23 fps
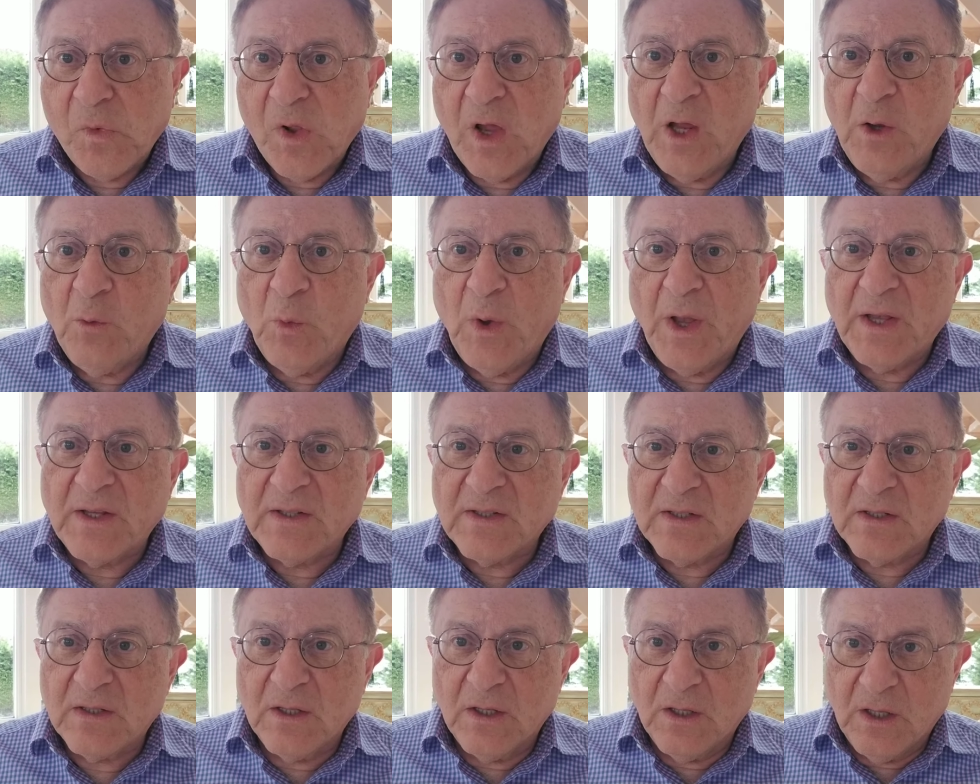He
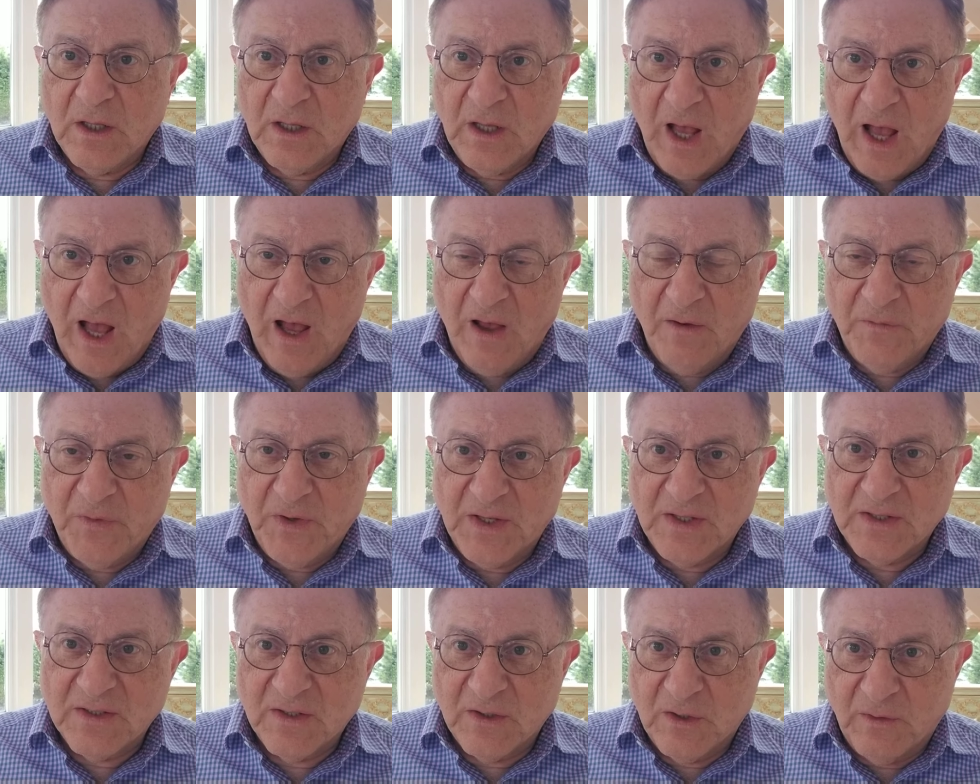was
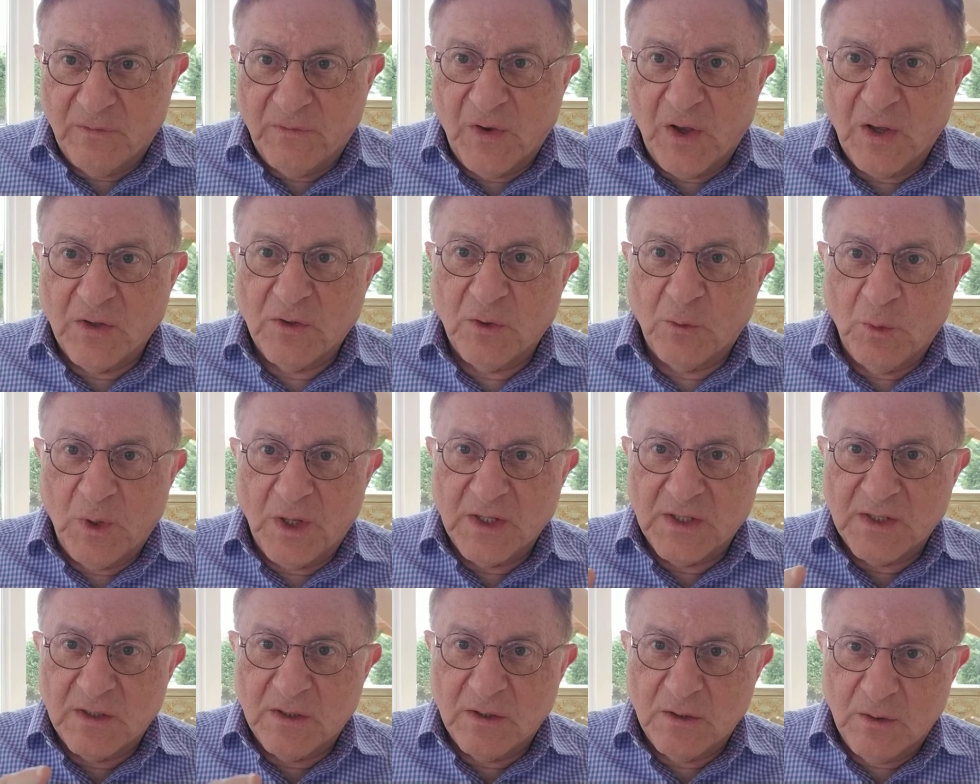Hafez, the father
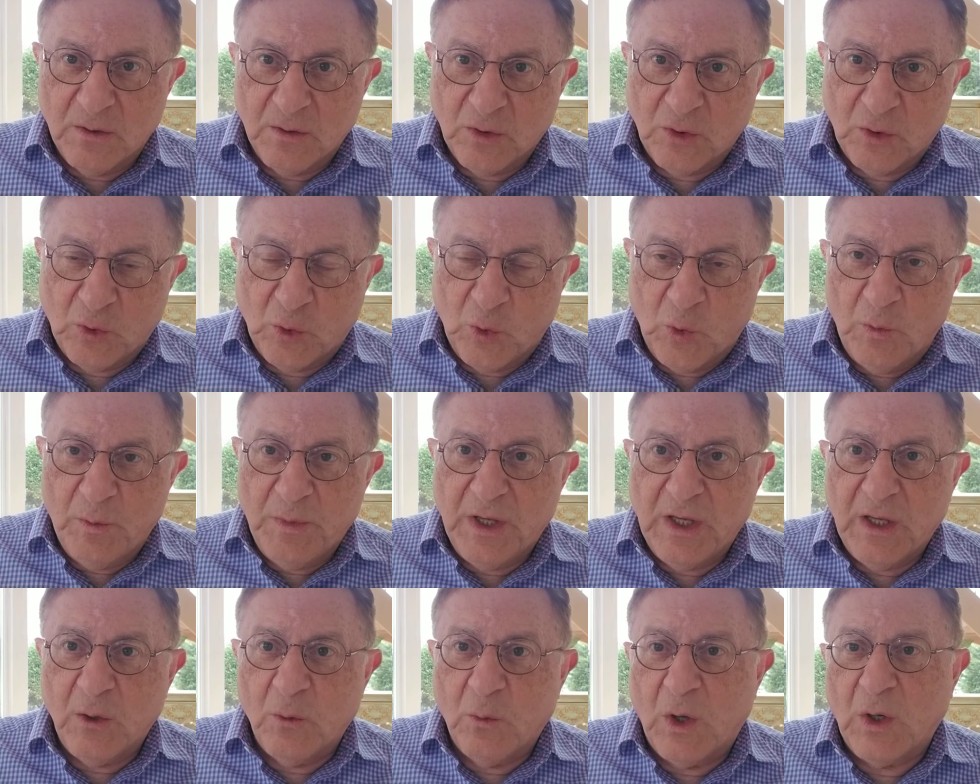was
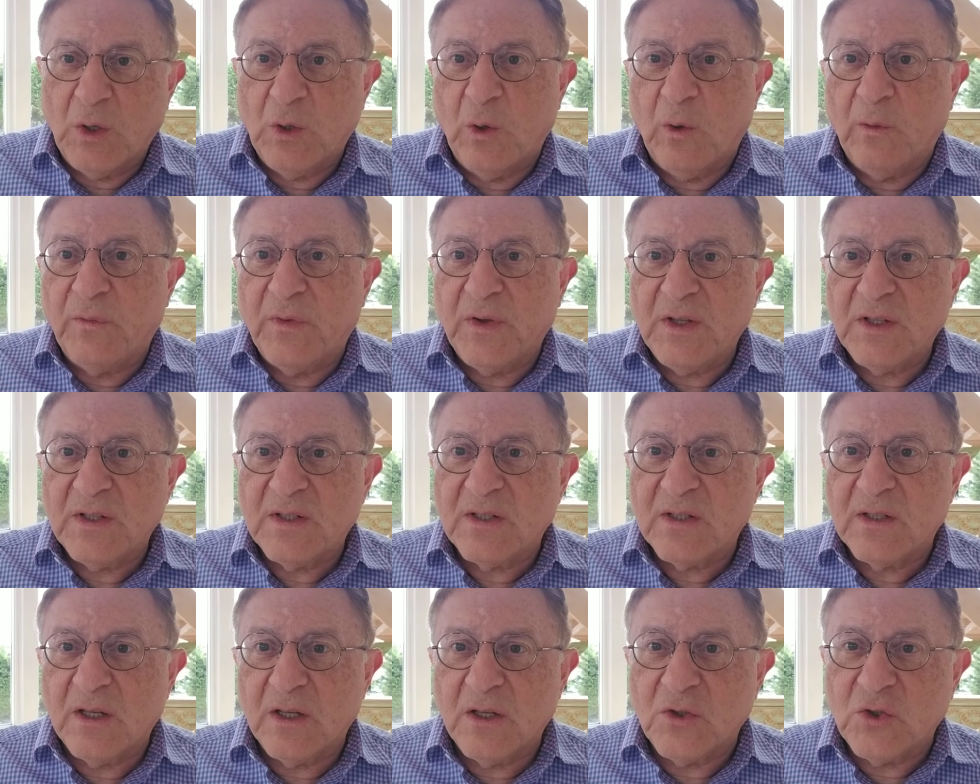grooming one of
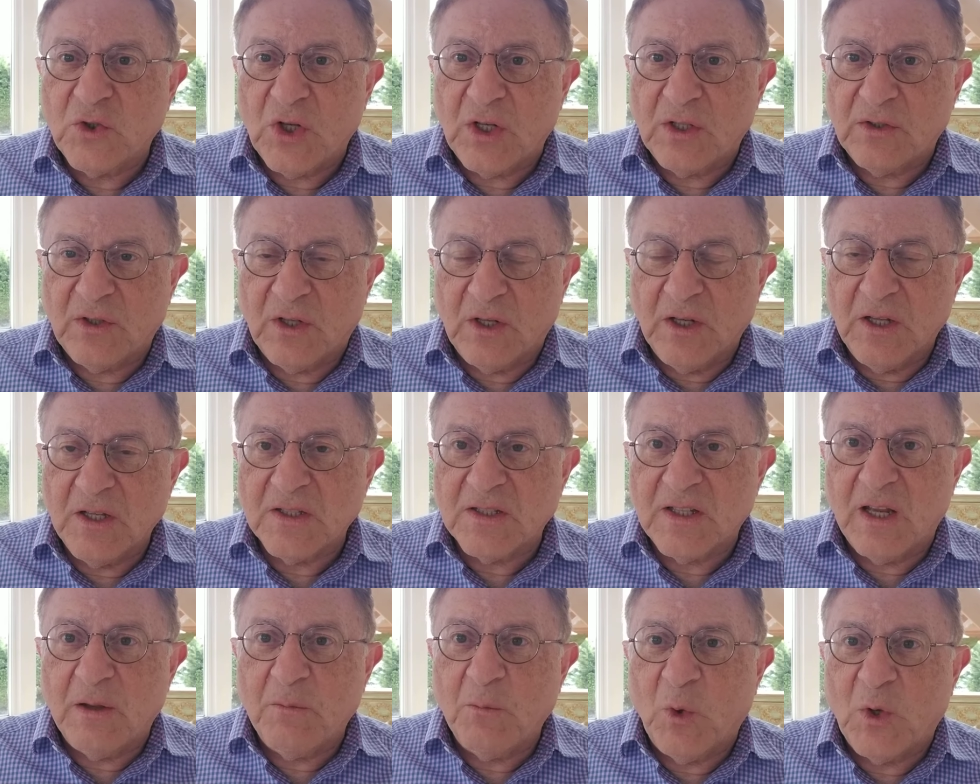his children.
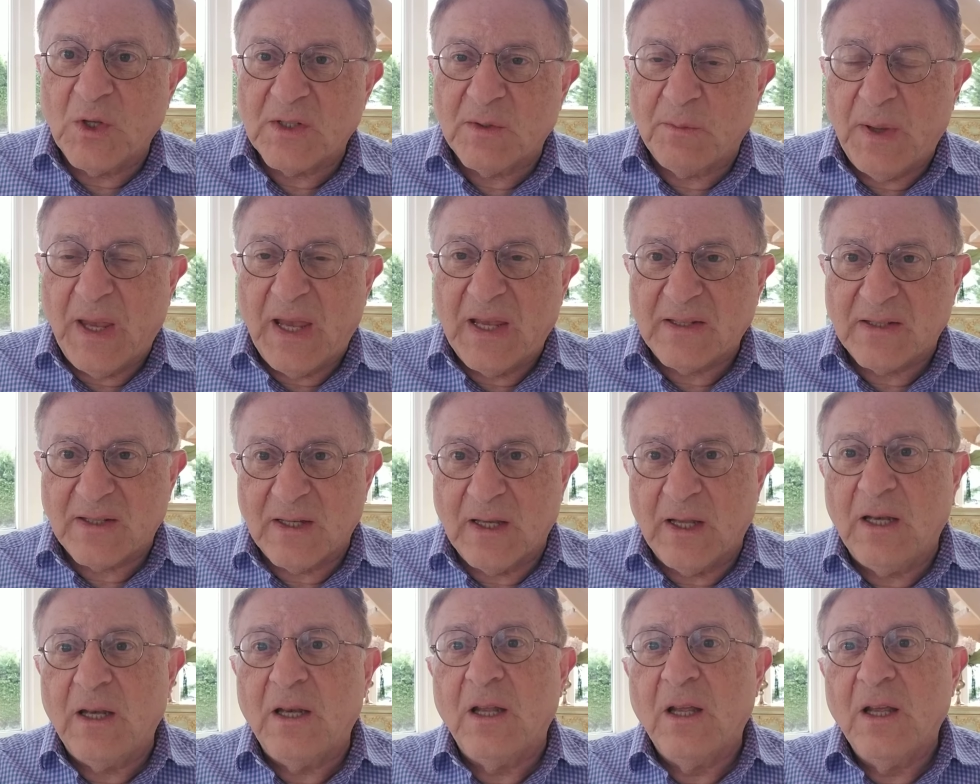His name was Basil,